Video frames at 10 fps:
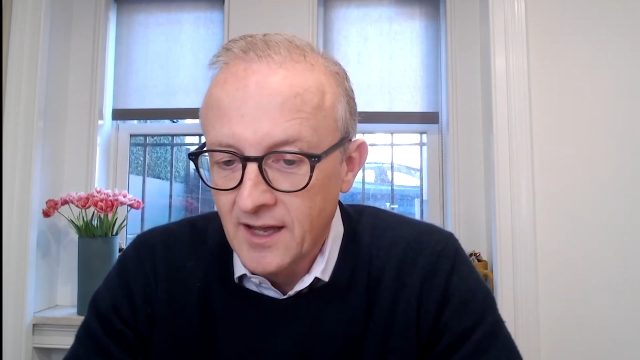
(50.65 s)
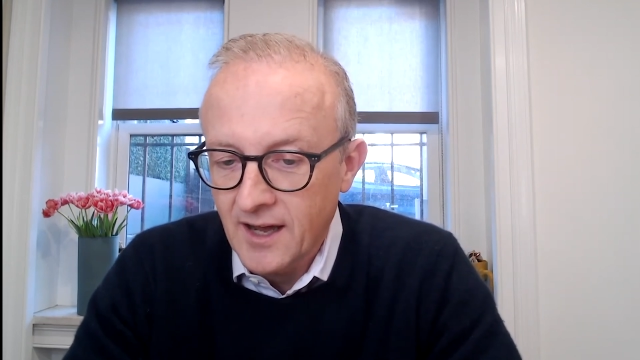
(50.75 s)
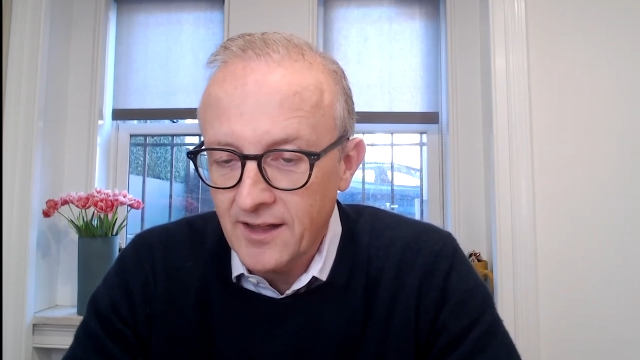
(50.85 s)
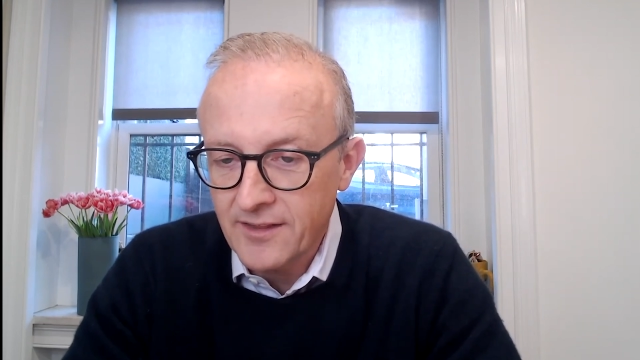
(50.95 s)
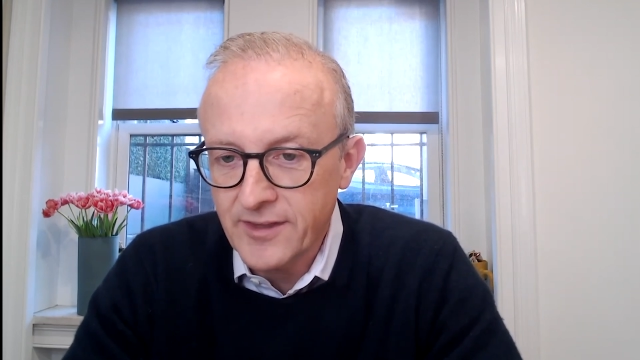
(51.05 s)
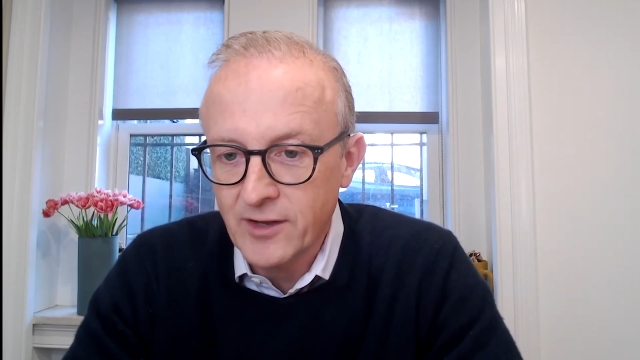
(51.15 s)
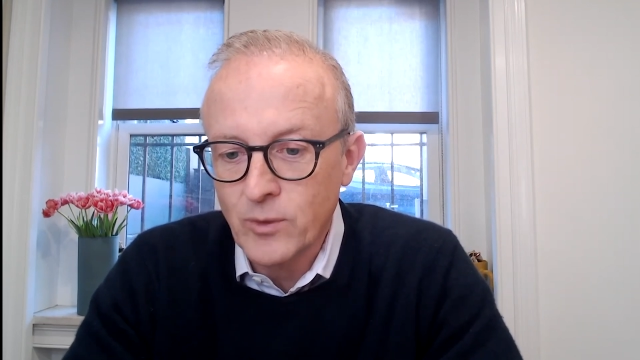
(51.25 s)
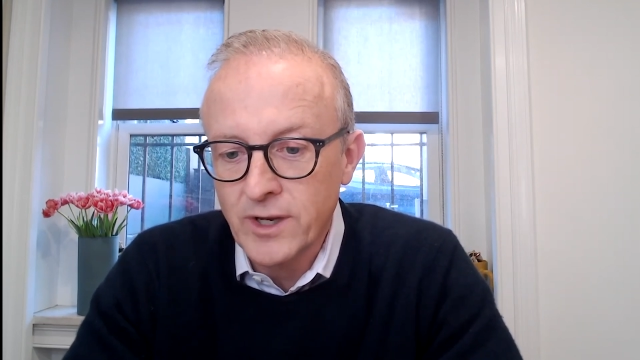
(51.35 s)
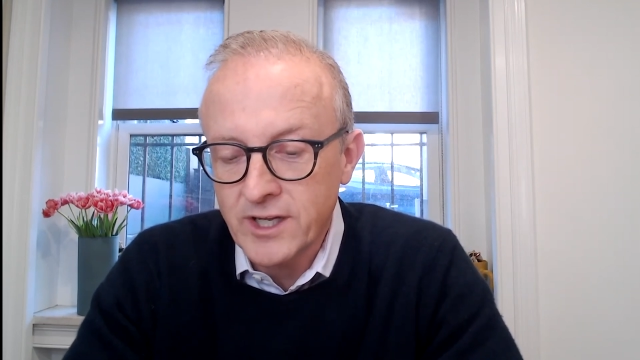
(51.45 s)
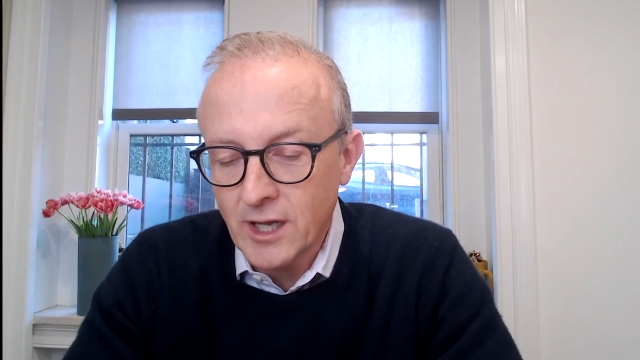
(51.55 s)
I think
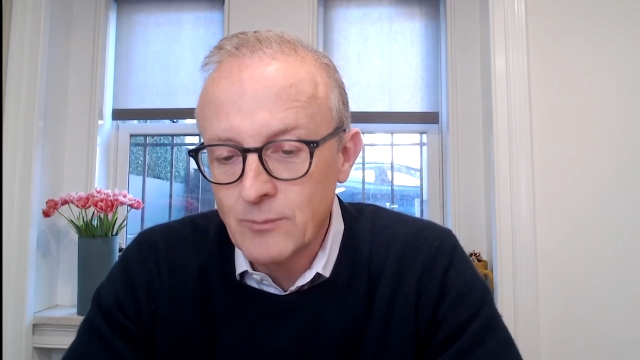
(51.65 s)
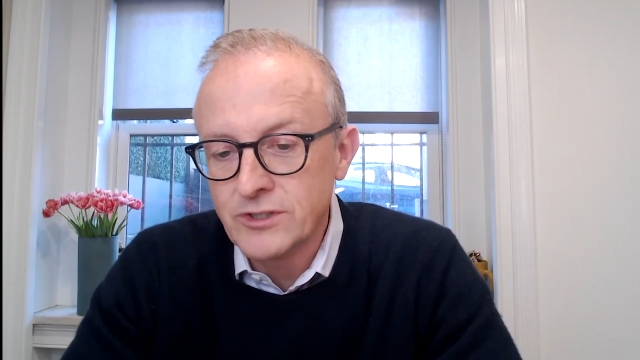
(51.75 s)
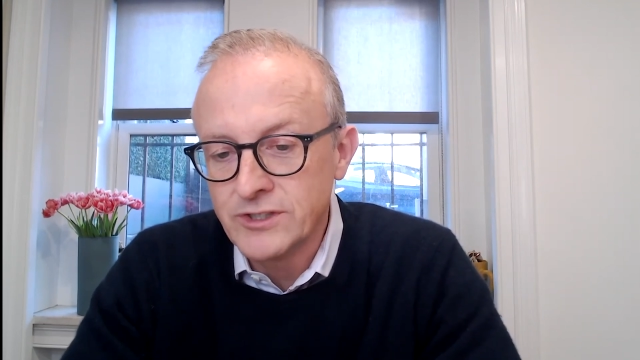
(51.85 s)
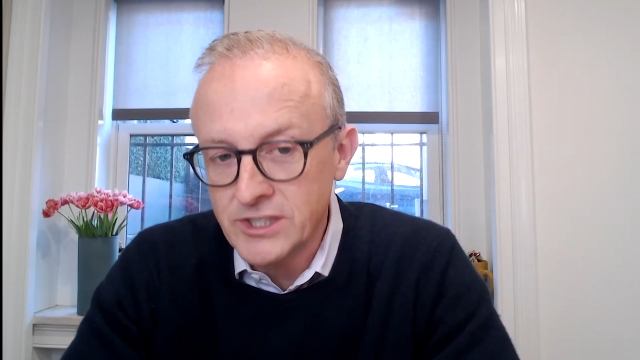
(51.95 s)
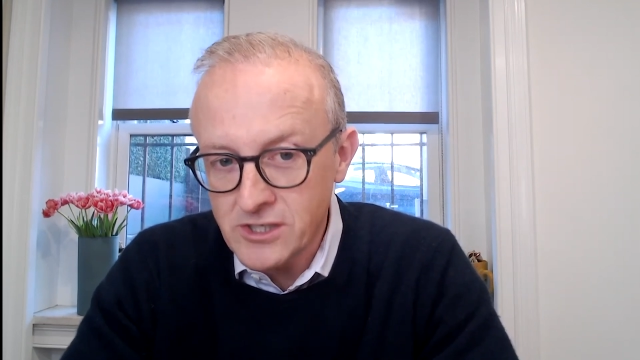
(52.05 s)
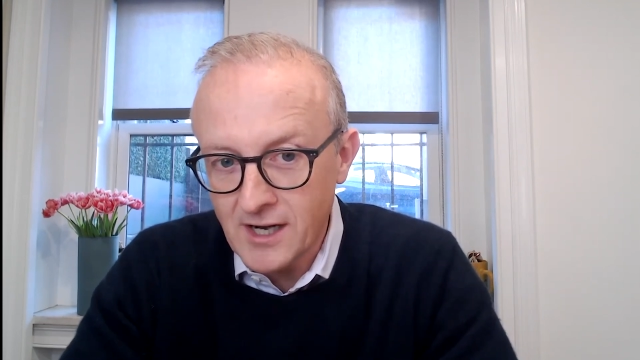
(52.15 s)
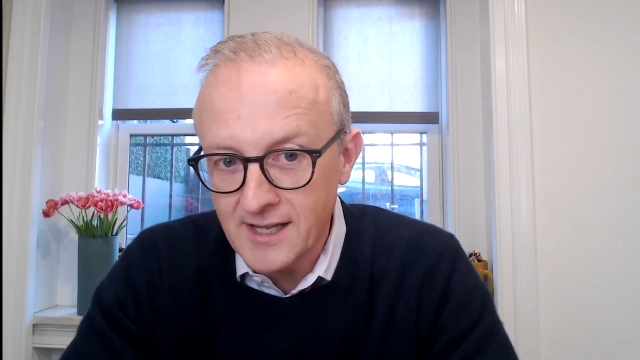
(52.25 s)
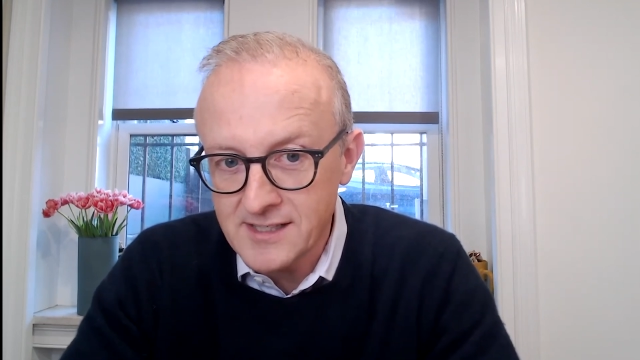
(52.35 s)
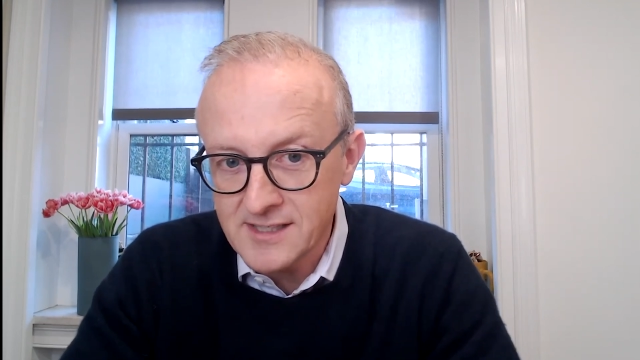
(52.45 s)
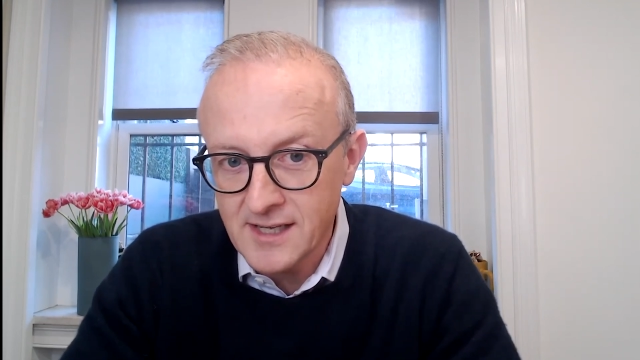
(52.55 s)
when it comes to digital
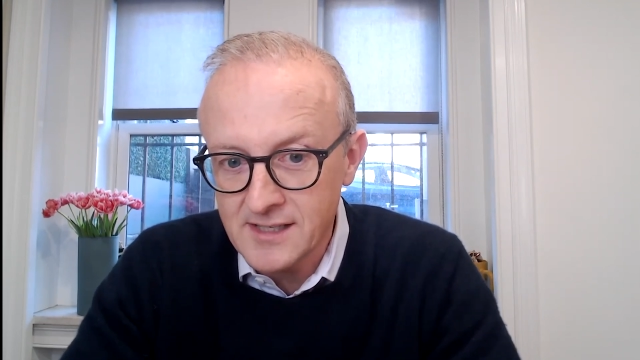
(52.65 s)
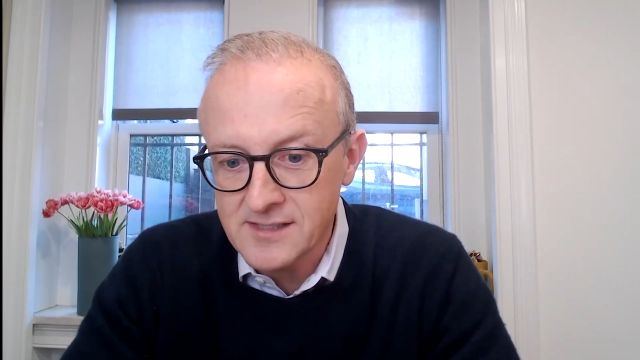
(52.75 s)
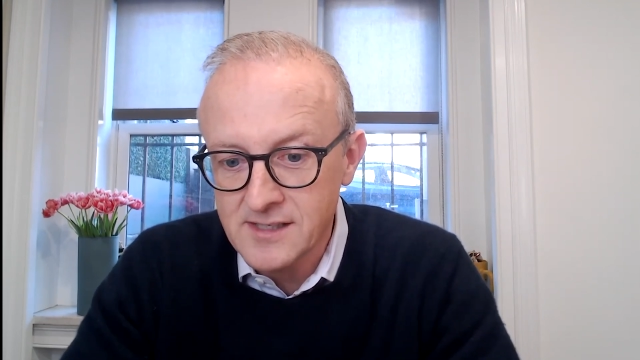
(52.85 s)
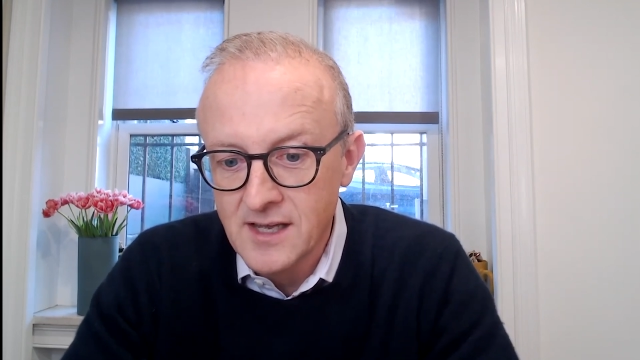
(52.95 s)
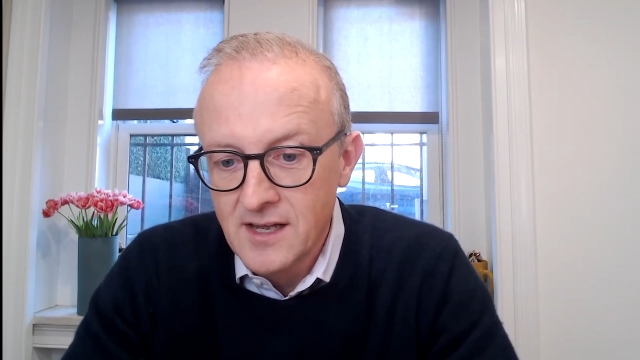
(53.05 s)
assets,